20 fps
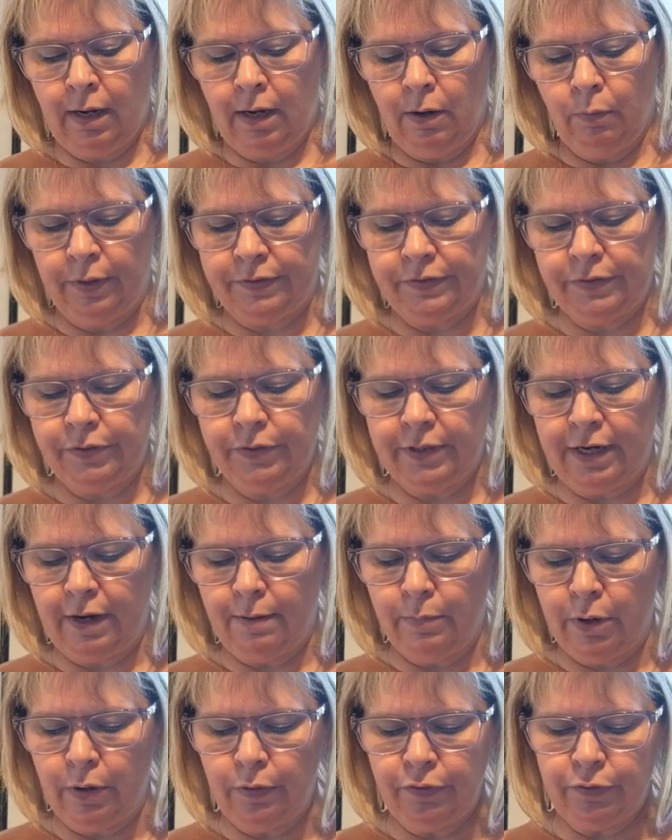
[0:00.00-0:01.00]
What stood
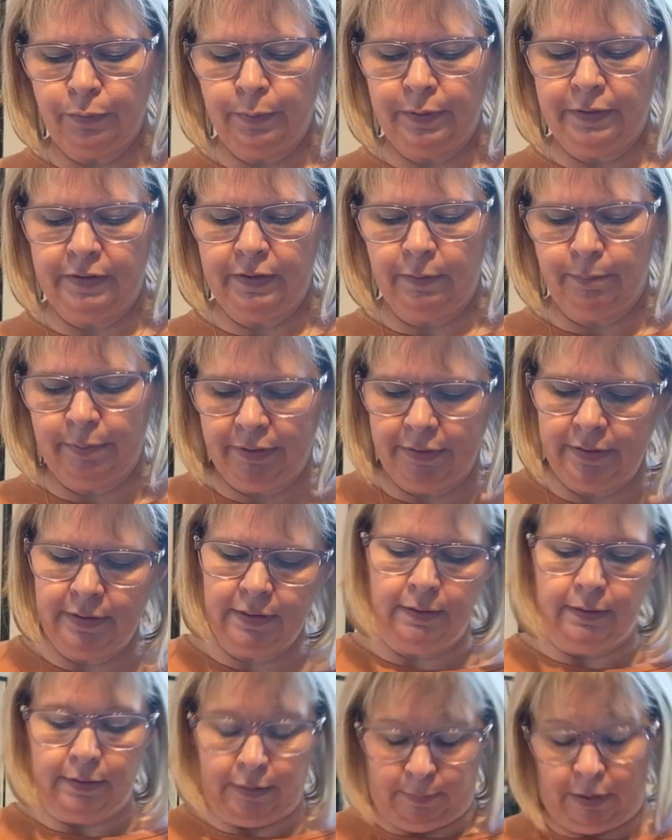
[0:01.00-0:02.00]
out most was
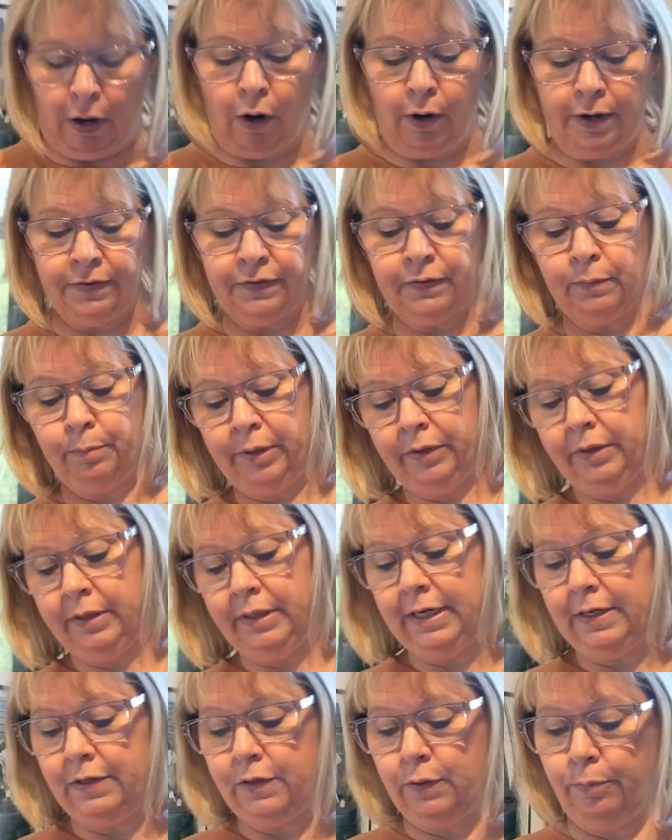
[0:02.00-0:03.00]
the artist's
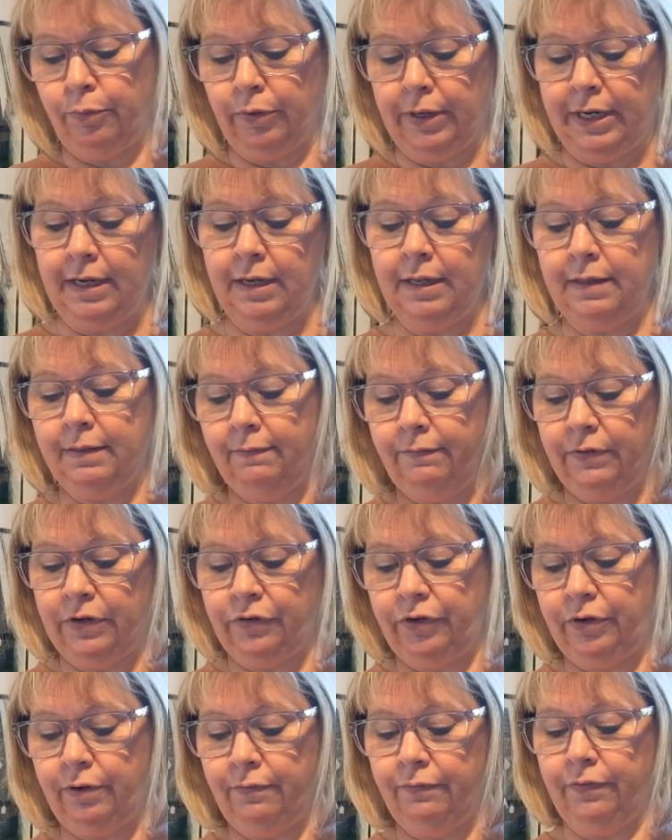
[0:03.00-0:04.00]
ability to bring the
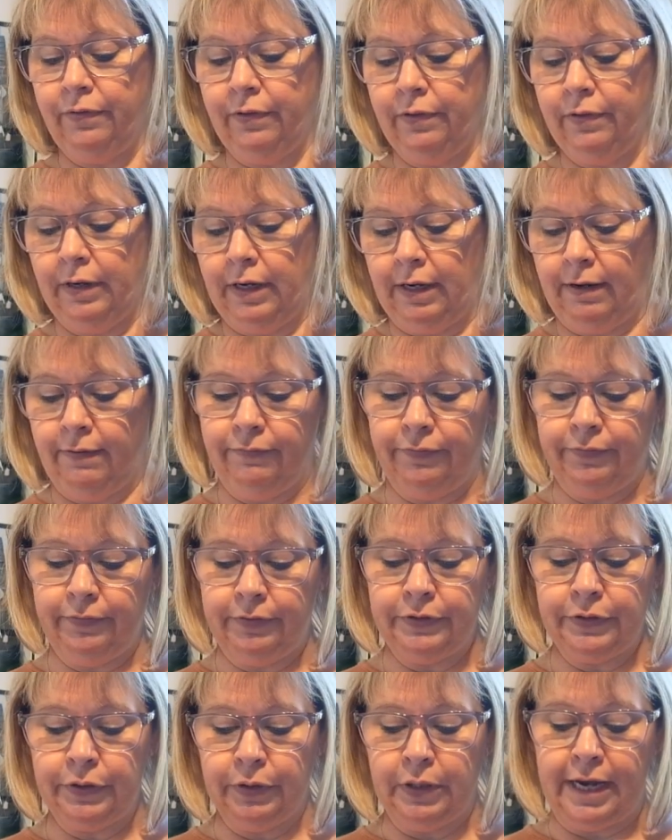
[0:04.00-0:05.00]
vision
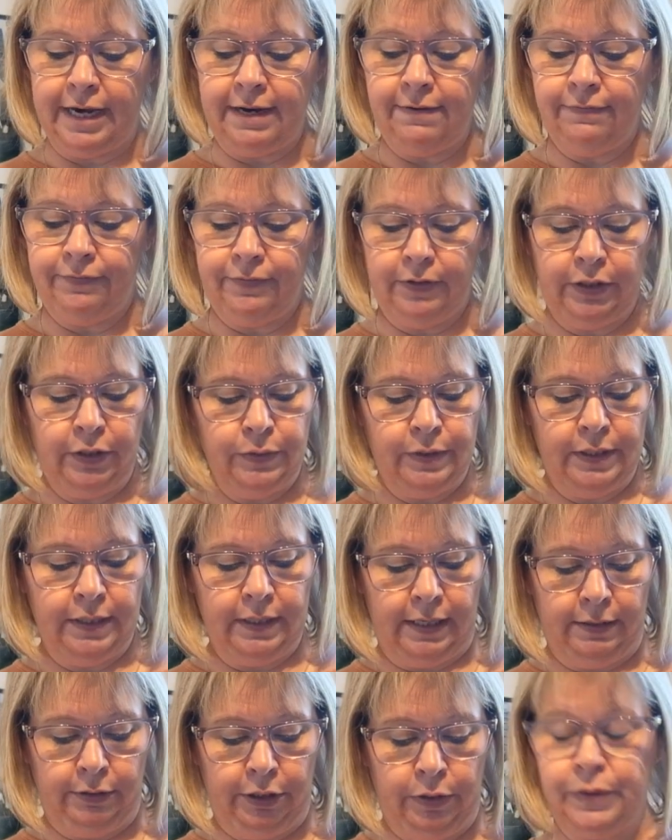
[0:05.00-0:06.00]
to life
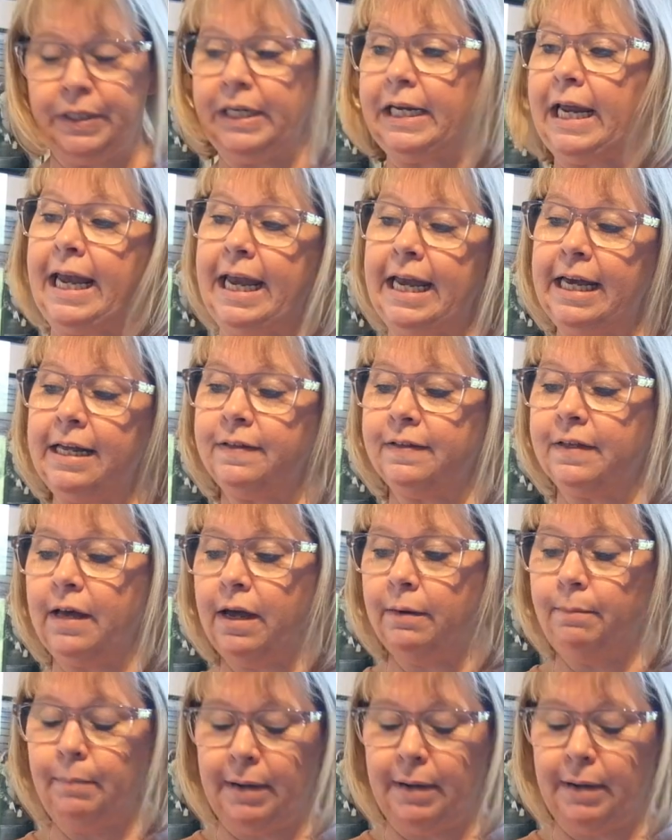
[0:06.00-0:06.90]
using hands-on